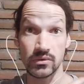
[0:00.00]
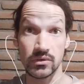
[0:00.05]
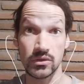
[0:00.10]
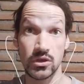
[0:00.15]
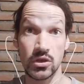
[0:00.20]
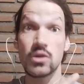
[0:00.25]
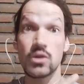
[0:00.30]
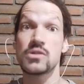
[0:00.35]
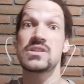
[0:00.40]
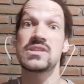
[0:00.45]

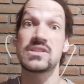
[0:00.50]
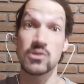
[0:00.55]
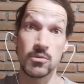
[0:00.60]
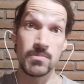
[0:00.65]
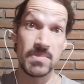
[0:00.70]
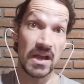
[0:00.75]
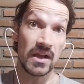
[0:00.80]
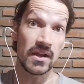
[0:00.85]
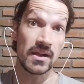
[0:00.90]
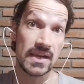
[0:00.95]
could still be
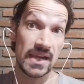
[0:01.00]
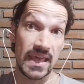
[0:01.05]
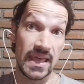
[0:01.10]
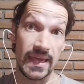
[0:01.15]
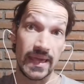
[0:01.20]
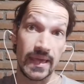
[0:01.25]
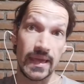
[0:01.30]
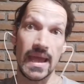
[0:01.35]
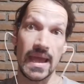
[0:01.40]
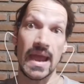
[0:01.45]

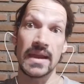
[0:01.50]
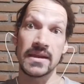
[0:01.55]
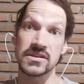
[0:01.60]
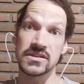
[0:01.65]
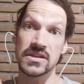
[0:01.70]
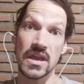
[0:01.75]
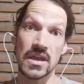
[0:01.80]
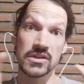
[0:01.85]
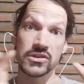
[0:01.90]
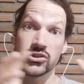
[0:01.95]
unclear. And
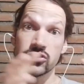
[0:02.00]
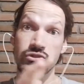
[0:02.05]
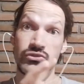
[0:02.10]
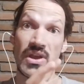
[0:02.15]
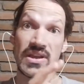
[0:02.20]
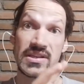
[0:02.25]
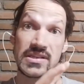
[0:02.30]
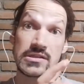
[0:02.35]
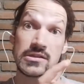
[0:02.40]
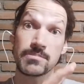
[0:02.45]
stress
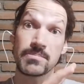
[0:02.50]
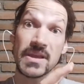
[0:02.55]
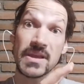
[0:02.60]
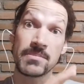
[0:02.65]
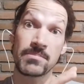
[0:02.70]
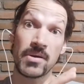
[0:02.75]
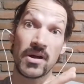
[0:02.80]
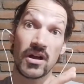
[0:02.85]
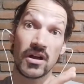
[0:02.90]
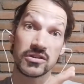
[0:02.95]
is a big
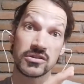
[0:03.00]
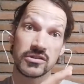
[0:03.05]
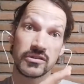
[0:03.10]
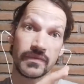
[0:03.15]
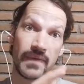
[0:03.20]
part of